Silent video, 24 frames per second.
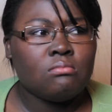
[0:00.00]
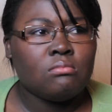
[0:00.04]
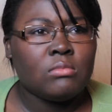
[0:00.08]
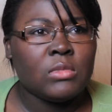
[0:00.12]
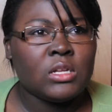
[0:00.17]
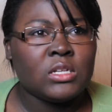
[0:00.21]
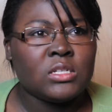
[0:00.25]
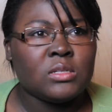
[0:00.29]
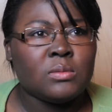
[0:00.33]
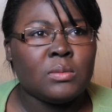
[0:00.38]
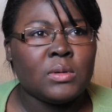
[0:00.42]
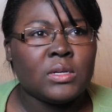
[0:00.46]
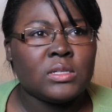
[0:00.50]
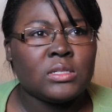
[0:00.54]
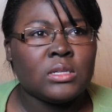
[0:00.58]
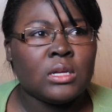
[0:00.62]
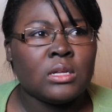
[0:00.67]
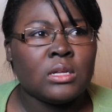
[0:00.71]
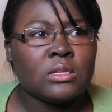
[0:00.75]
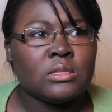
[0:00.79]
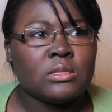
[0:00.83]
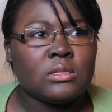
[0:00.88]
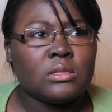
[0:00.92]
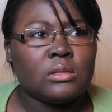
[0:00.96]
It doesn't make
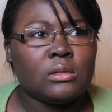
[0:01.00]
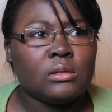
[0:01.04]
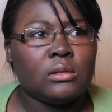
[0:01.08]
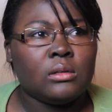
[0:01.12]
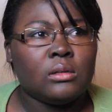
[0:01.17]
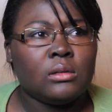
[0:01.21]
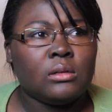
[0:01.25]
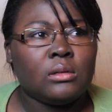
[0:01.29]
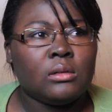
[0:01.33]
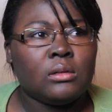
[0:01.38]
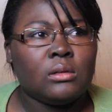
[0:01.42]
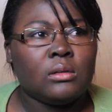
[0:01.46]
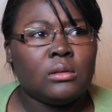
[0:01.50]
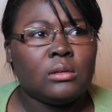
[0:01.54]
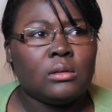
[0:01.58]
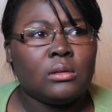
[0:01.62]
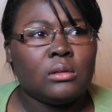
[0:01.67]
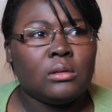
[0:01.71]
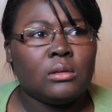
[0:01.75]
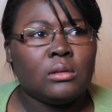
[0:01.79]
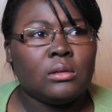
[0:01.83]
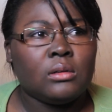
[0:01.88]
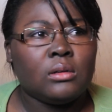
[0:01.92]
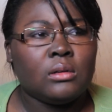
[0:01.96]
sense.
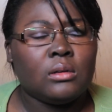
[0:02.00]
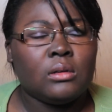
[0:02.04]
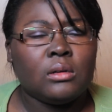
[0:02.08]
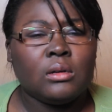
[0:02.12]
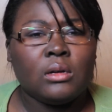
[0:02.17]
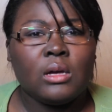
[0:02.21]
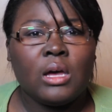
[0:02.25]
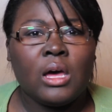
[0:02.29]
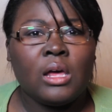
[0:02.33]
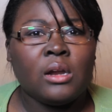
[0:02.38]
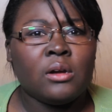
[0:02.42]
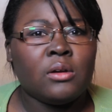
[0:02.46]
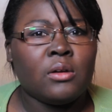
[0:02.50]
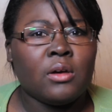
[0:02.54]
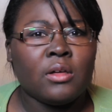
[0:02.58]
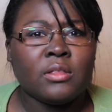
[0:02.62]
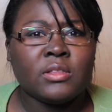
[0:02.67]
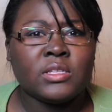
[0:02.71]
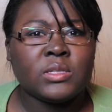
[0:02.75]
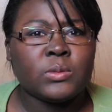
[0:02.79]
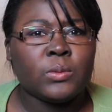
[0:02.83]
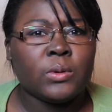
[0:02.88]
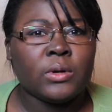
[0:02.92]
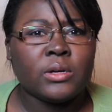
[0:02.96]
I don't know how
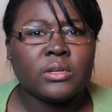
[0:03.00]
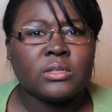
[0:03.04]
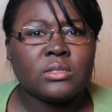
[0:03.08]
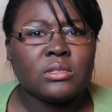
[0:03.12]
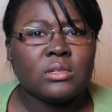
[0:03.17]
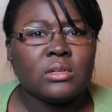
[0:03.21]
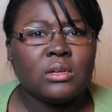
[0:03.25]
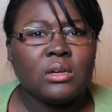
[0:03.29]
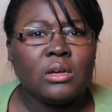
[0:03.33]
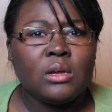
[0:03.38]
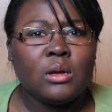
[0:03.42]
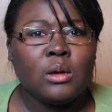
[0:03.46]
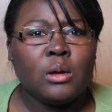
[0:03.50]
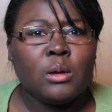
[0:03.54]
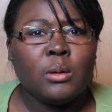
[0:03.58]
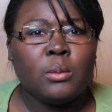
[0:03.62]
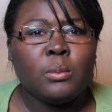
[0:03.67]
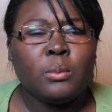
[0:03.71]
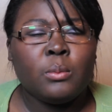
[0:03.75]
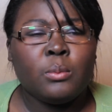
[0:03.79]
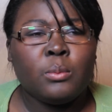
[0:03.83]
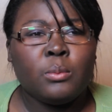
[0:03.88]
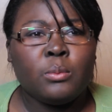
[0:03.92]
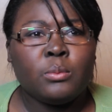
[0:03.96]
this works.
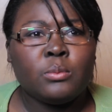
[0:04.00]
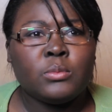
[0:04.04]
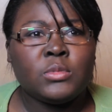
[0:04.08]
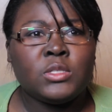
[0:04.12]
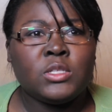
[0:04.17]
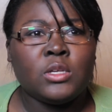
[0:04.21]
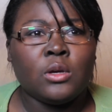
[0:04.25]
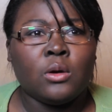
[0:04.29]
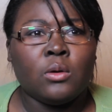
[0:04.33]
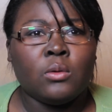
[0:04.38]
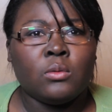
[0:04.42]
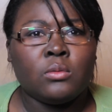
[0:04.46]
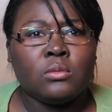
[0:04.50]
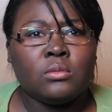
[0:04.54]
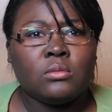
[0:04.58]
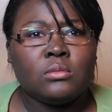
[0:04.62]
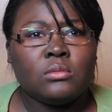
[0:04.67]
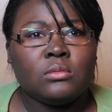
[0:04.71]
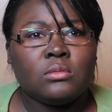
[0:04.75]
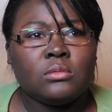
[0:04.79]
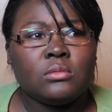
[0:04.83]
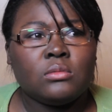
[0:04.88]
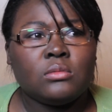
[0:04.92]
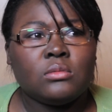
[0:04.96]
So,
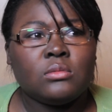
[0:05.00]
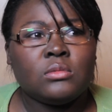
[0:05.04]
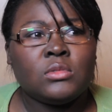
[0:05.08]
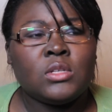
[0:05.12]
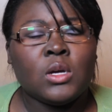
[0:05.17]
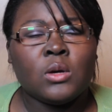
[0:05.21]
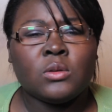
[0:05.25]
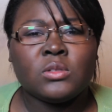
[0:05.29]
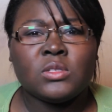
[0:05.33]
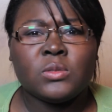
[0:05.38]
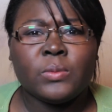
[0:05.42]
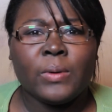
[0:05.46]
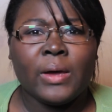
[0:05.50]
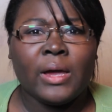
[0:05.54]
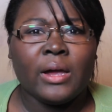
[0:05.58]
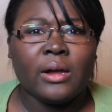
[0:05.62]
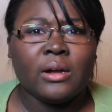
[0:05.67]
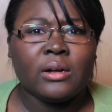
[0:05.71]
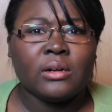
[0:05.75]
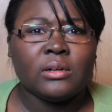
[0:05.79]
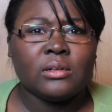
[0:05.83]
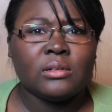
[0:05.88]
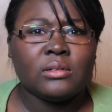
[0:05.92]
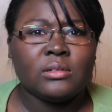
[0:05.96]
don't
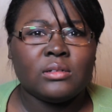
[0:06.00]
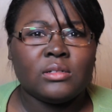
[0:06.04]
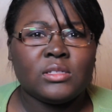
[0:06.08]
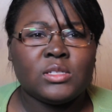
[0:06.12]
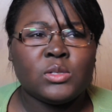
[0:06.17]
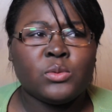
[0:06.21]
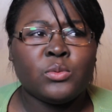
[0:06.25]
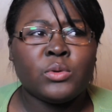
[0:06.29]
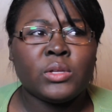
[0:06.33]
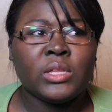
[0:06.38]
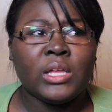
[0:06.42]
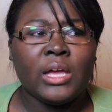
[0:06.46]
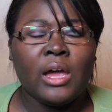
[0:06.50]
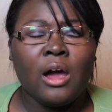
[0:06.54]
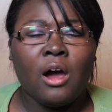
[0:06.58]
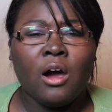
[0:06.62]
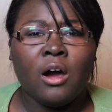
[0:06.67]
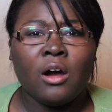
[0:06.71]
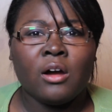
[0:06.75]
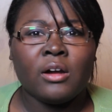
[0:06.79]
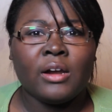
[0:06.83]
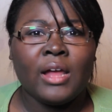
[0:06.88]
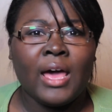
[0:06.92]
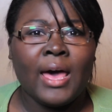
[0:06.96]
swear. It's a really
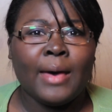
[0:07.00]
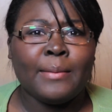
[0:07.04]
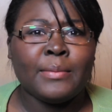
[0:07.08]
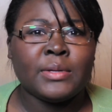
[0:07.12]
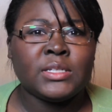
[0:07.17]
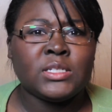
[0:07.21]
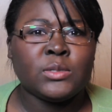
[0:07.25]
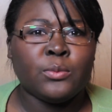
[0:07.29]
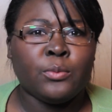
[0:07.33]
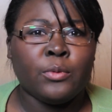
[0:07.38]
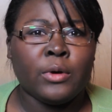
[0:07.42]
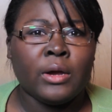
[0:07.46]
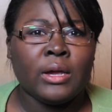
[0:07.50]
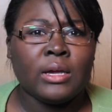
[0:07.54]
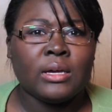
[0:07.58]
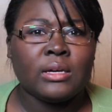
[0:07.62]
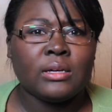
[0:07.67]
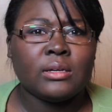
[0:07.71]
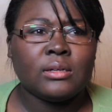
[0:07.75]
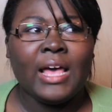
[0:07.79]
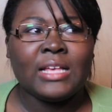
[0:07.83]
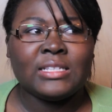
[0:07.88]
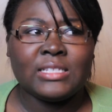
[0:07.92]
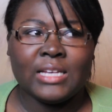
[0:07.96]
hard habit to break,
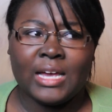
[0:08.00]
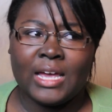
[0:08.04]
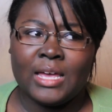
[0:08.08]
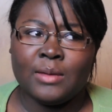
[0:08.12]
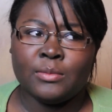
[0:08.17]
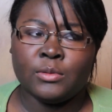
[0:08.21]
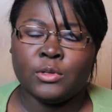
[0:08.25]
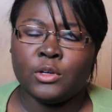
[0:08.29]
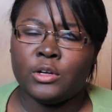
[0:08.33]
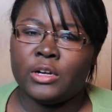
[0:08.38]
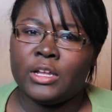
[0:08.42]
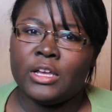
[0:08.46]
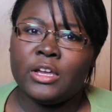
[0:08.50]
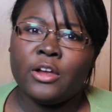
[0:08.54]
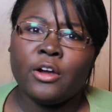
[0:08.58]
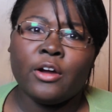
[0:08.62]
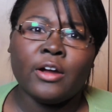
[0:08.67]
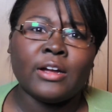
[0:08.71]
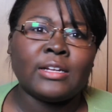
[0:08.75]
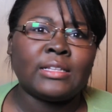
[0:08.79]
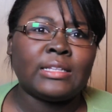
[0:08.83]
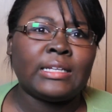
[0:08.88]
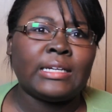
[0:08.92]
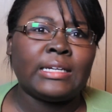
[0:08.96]
as I am learning
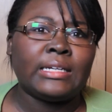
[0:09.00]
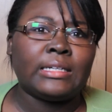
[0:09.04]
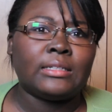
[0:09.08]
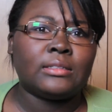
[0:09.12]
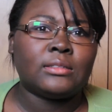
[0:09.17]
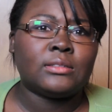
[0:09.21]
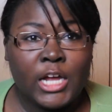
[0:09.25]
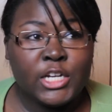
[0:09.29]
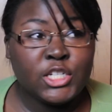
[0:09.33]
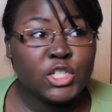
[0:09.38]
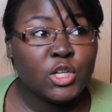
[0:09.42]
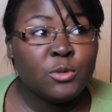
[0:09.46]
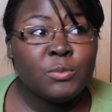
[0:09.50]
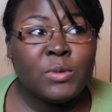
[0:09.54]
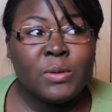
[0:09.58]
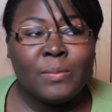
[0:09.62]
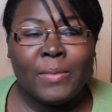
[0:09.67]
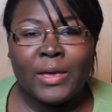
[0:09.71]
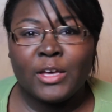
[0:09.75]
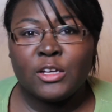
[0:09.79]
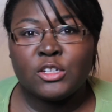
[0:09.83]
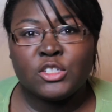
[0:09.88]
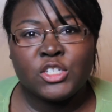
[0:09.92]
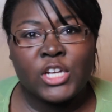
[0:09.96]
currently. And don't be
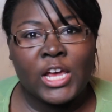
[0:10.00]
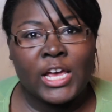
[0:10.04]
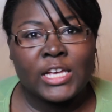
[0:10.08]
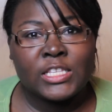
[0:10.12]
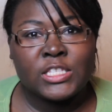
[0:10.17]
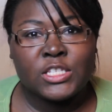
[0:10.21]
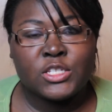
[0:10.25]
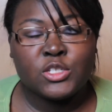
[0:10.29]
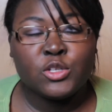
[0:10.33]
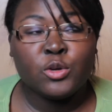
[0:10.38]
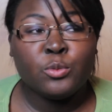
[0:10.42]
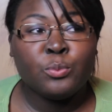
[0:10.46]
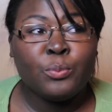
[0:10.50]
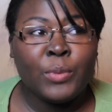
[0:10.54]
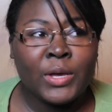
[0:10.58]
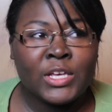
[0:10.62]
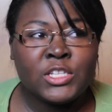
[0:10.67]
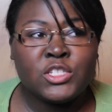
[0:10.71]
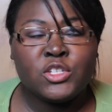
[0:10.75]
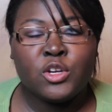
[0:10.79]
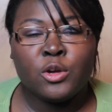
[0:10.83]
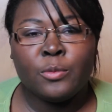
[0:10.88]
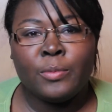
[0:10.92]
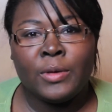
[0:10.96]
Michael Jackson. Don't
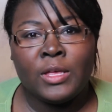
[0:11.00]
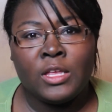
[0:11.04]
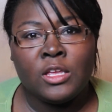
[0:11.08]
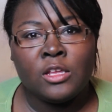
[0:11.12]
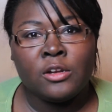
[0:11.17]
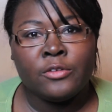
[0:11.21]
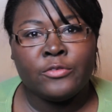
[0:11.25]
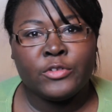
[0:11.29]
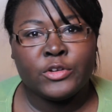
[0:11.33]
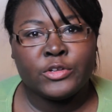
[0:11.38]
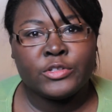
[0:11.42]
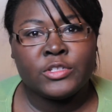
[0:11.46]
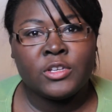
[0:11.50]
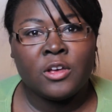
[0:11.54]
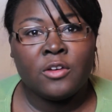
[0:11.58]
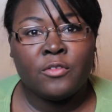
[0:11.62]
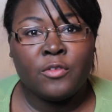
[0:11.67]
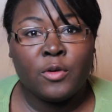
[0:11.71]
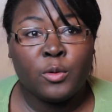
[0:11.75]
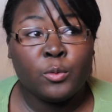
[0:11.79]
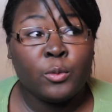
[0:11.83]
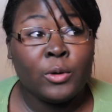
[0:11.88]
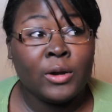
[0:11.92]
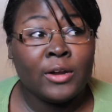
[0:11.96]
base your opinion of
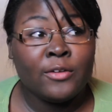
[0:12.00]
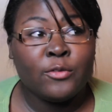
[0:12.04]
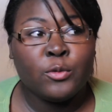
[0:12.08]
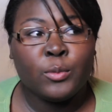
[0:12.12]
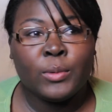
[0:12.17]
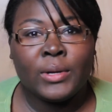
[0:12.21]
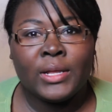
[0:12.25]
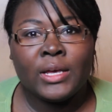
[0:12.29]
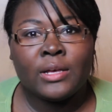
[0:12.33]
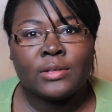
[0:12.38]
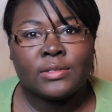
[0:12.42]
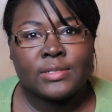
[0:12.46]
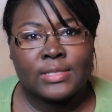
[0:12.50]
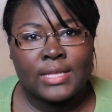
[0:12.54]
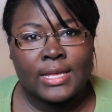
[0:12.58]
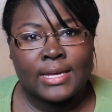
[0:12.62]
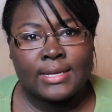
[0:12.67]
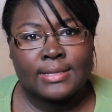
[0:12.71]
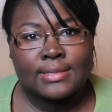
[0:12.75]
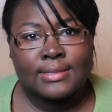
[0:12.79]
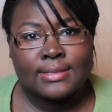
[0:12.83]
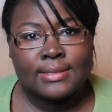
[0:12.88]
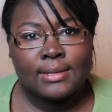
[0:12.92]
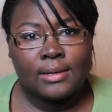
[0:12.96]
yourself on what everybody else
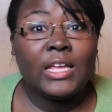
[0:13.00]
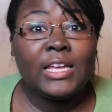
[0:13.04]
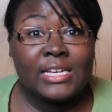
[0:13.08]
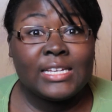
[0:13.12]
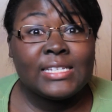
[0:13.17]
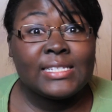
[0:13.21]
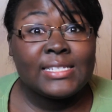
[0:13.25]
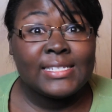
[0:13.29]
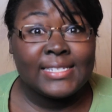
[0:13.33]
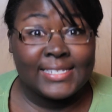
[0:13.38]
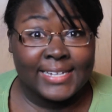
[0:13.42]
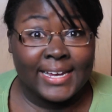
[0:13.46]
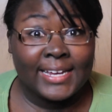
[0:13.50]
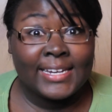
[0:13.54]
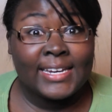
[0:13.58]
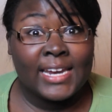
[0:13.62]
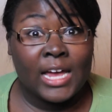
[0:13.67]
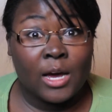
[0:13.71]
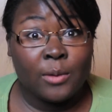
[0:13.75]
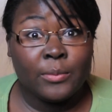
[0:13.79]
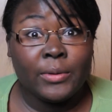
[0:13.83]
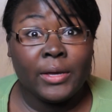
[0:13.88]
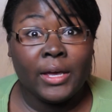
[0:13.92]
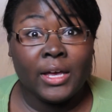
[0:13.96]
thinks. He's dead
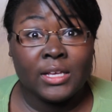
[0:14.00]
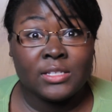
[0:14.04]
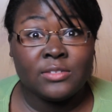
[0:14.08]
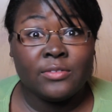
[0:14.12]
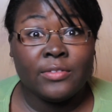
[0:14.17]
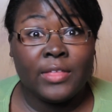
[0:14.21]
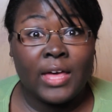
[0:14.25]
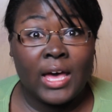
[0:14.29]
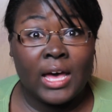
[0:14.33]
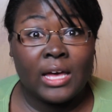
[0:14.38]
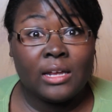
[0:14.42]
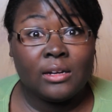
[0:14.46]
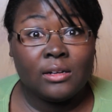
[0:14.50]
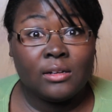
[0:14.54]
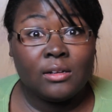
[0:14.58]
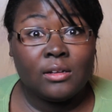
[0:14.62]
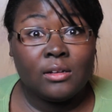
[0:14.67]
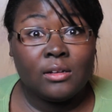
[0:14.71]
now because of that.